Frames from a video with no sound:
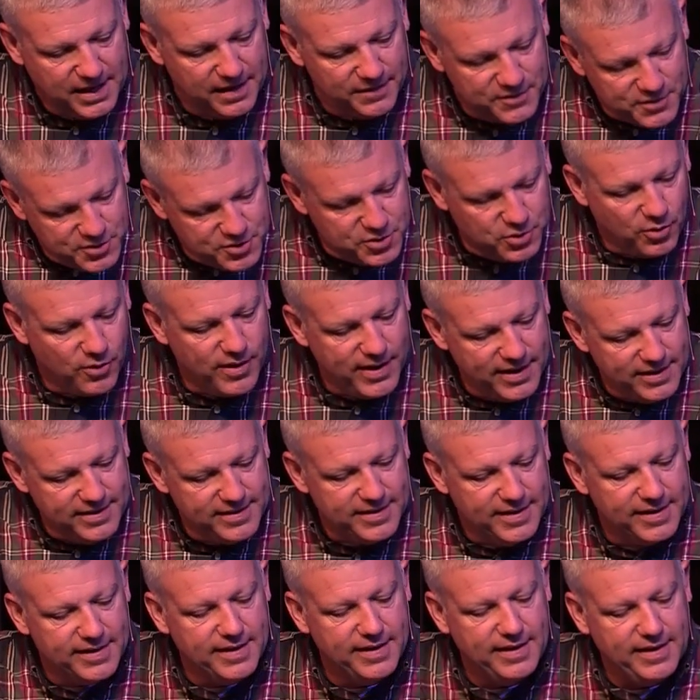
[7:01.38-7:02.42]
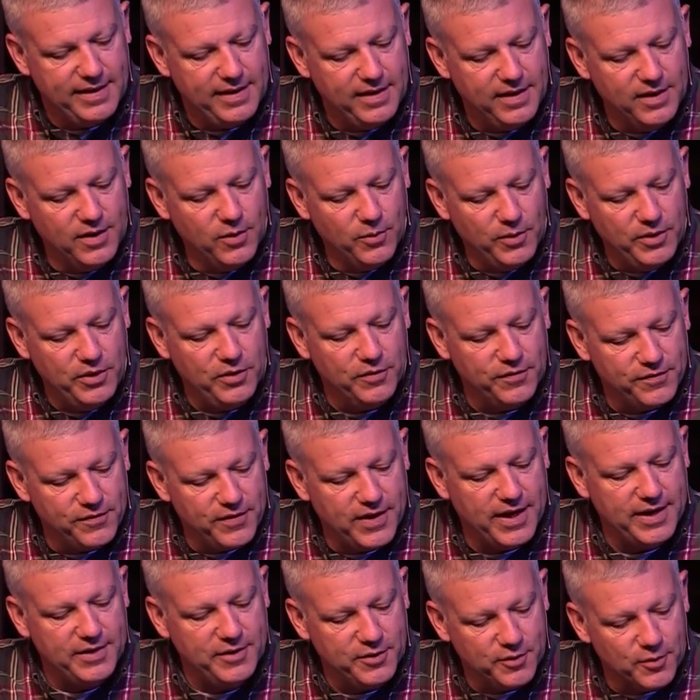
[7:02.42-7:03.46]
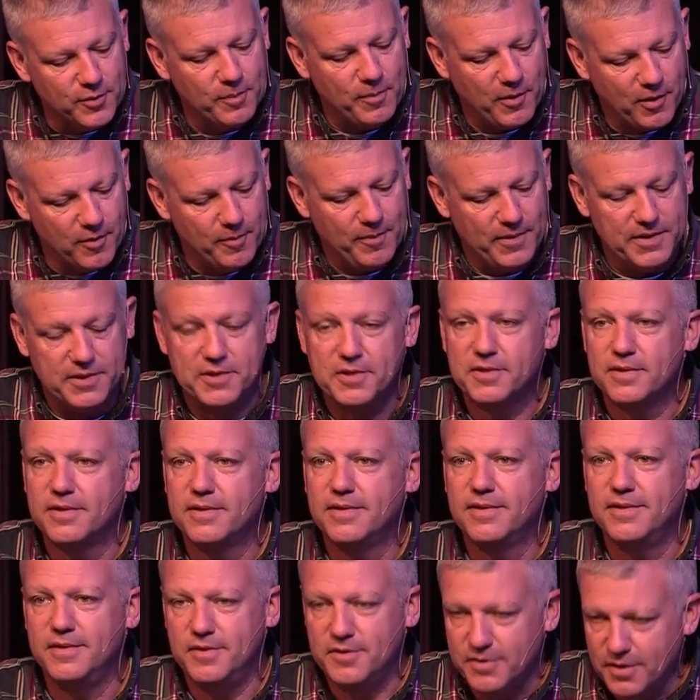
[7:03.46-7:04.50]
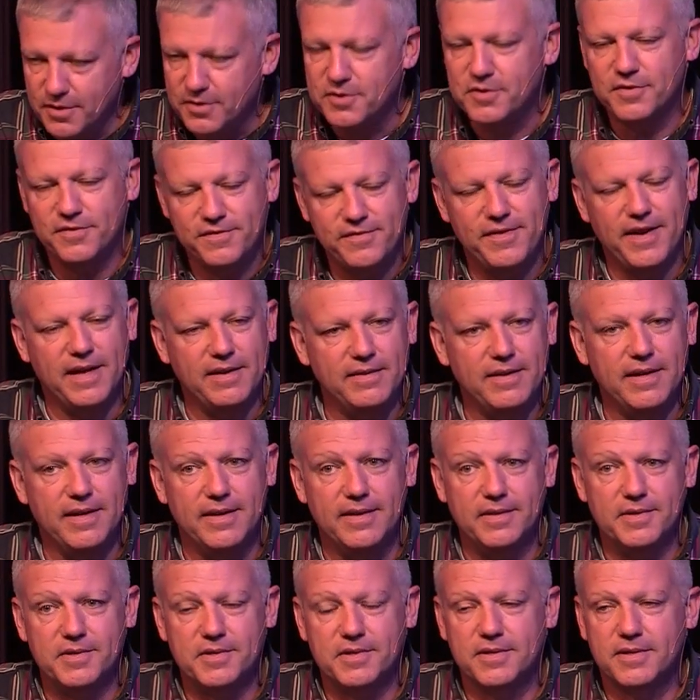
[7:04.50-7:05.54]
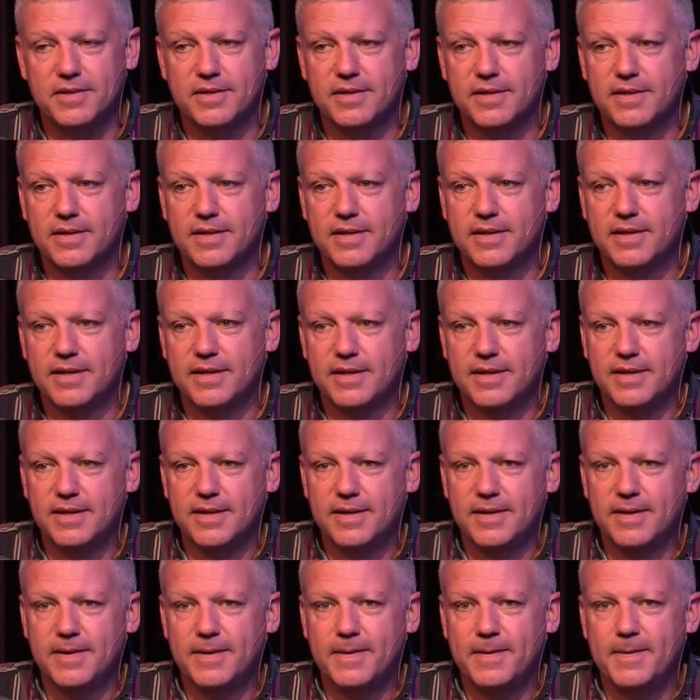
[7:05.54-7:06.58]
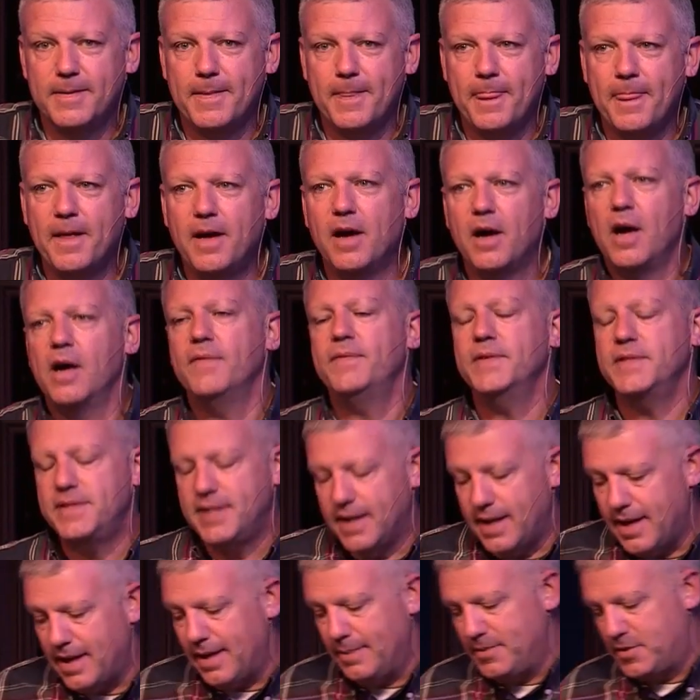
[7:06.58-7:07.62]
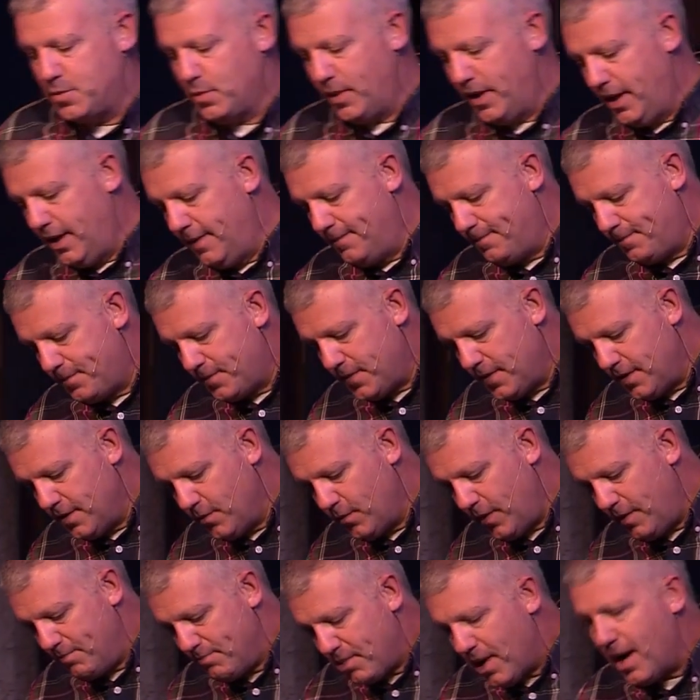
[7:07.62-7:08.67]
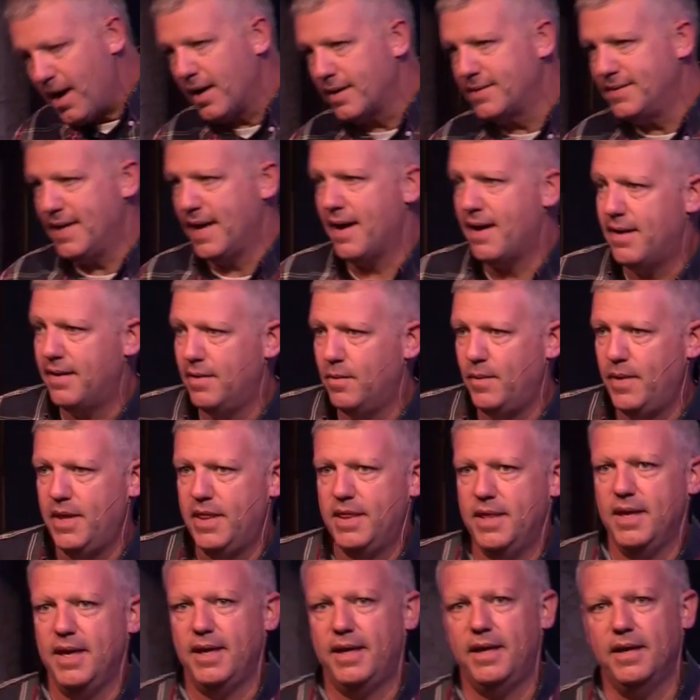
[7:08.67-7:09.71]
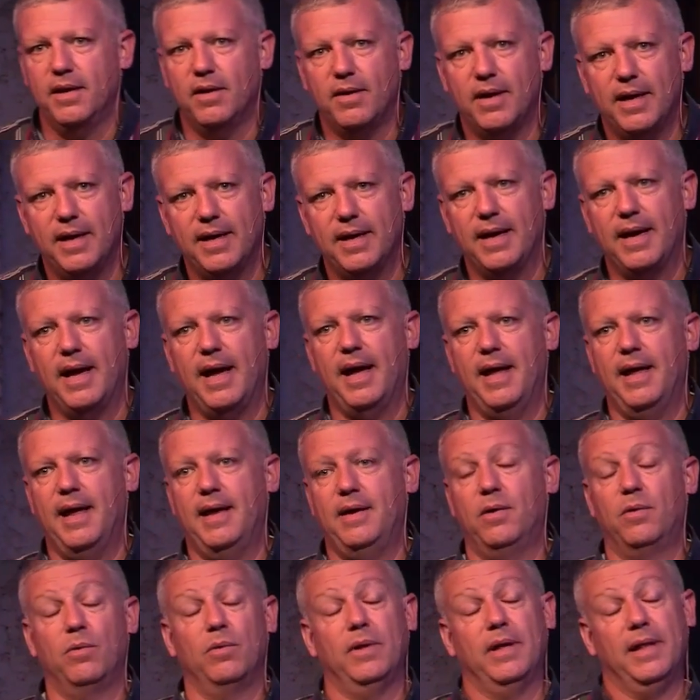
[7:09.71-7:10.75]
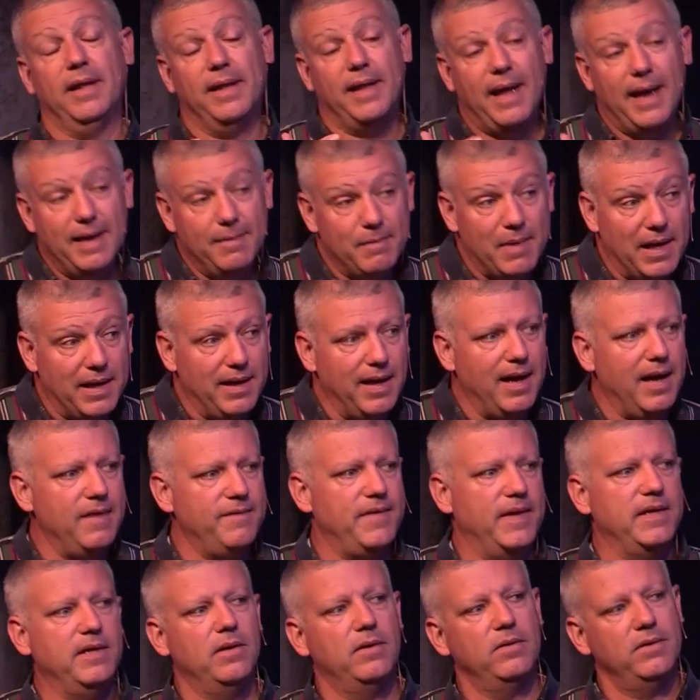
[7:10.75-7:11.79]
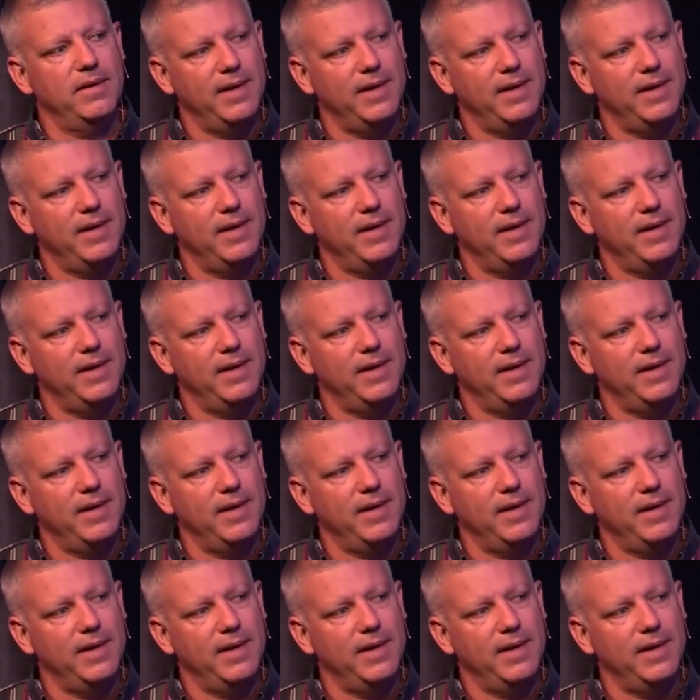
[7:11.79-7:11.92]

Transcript: gives joy and dignity when you find your purpose. And Joseph found his. Oftentimes we bog down and we think, I don't really like my life. I don't